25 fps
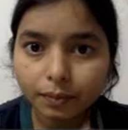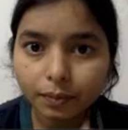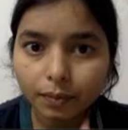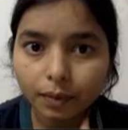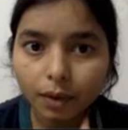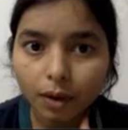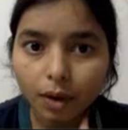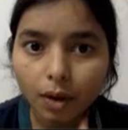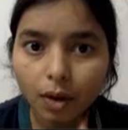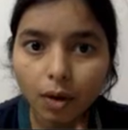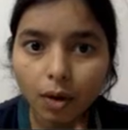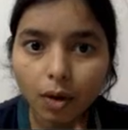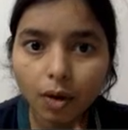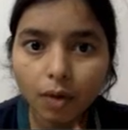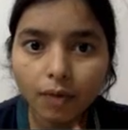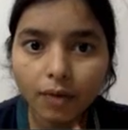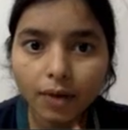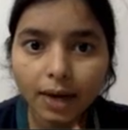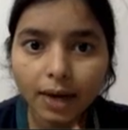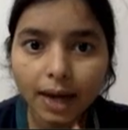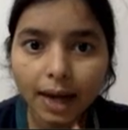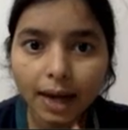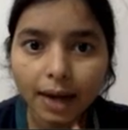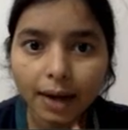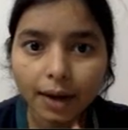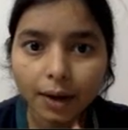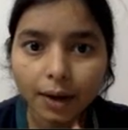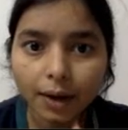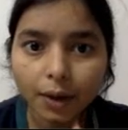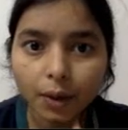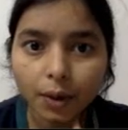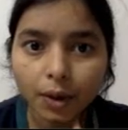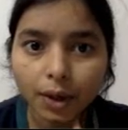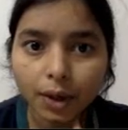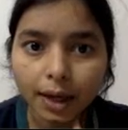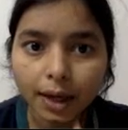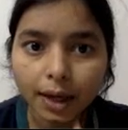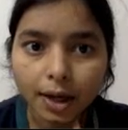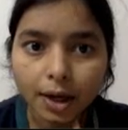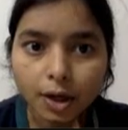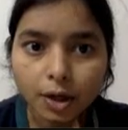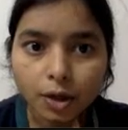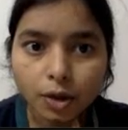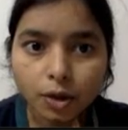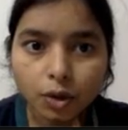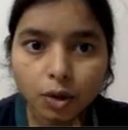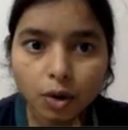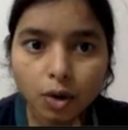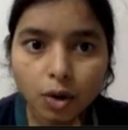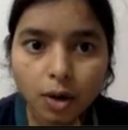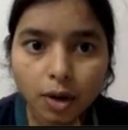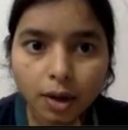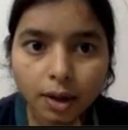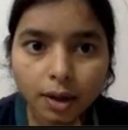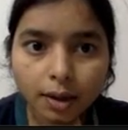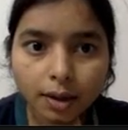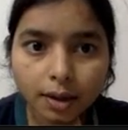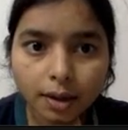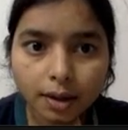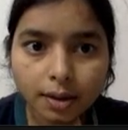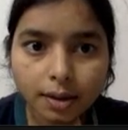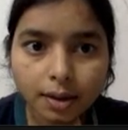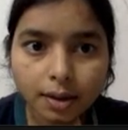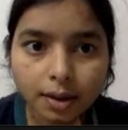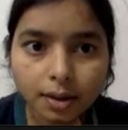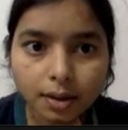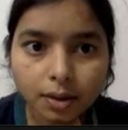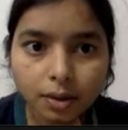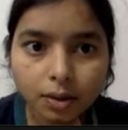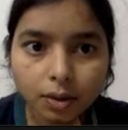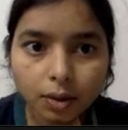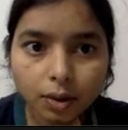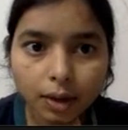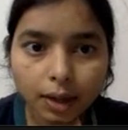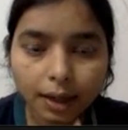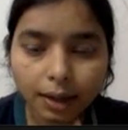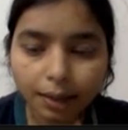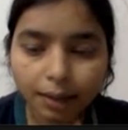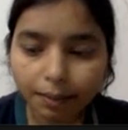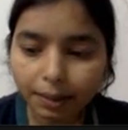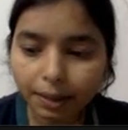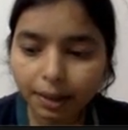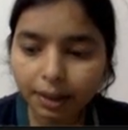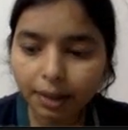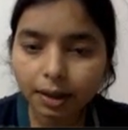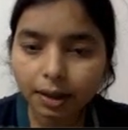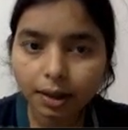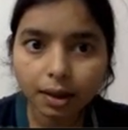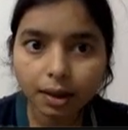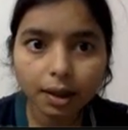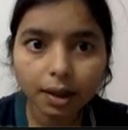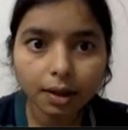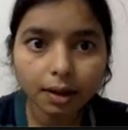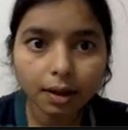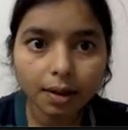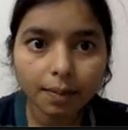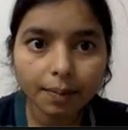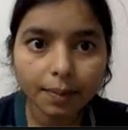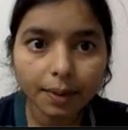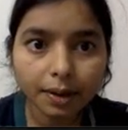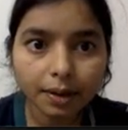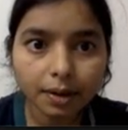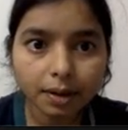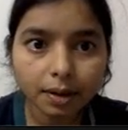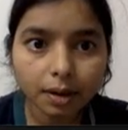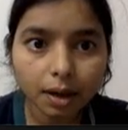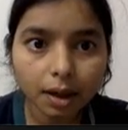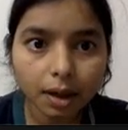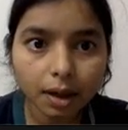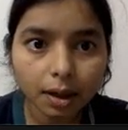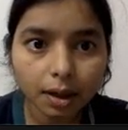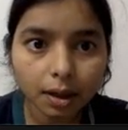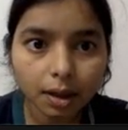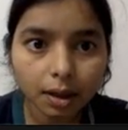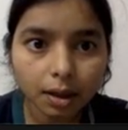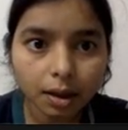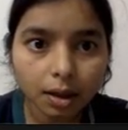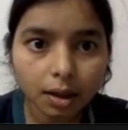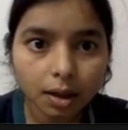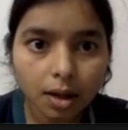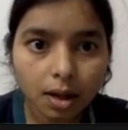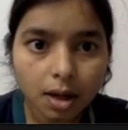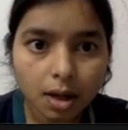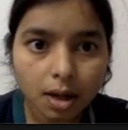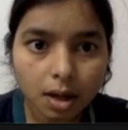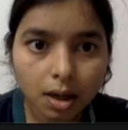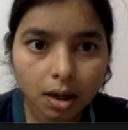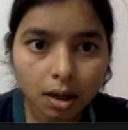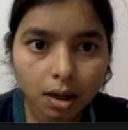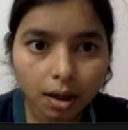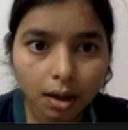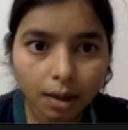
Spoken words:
the array, of an array. Okay, so this is, so let me uncomment